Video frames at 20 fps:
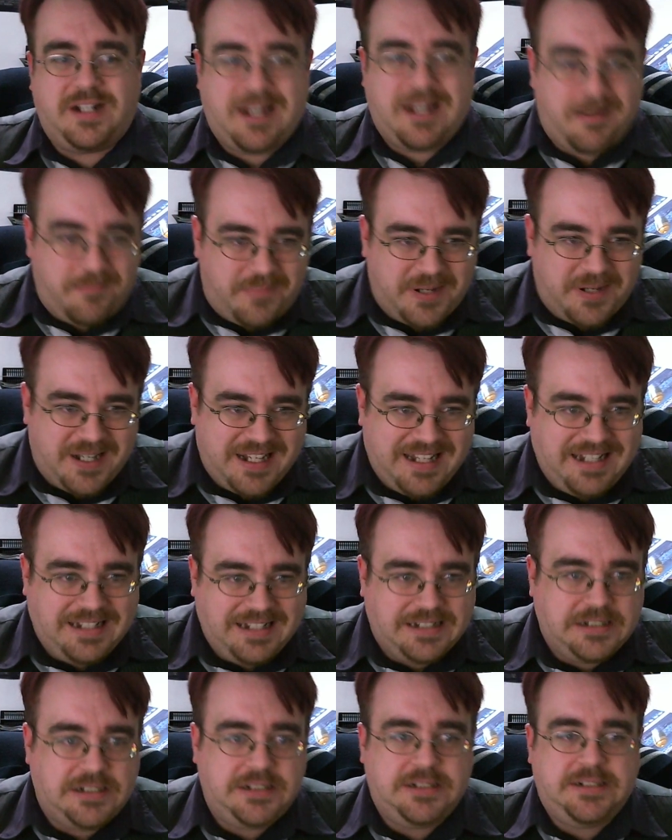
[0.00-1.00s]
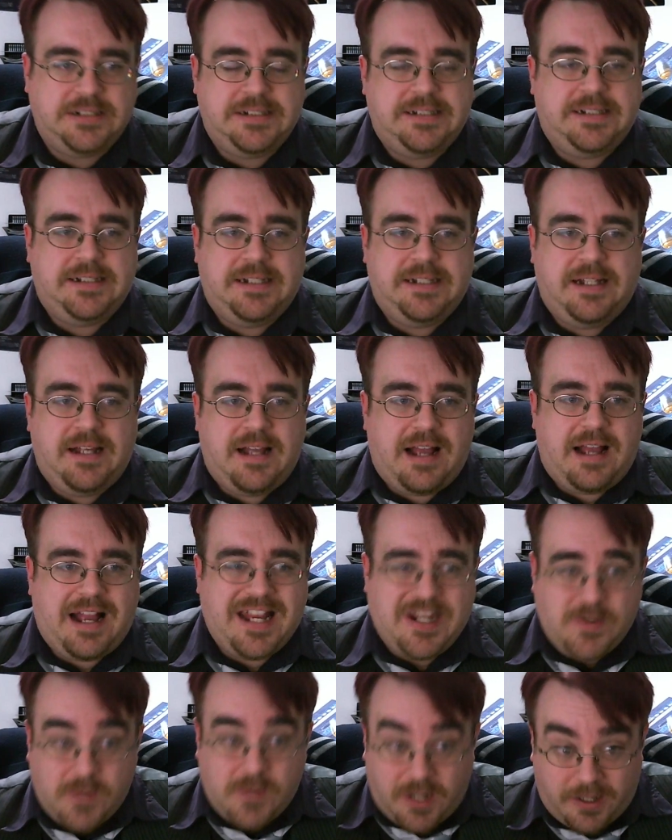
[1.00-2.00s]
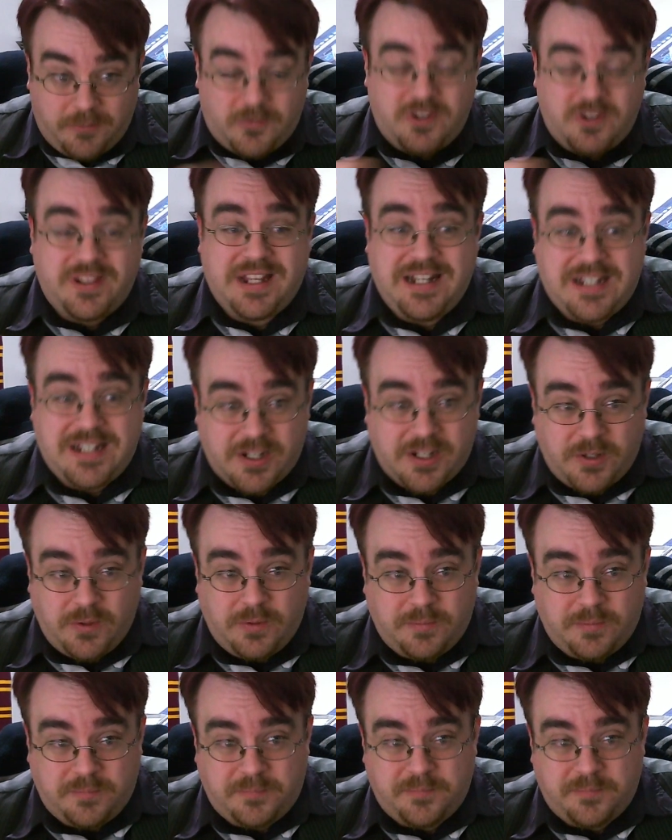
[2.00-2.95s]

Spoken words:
company and you like what they do,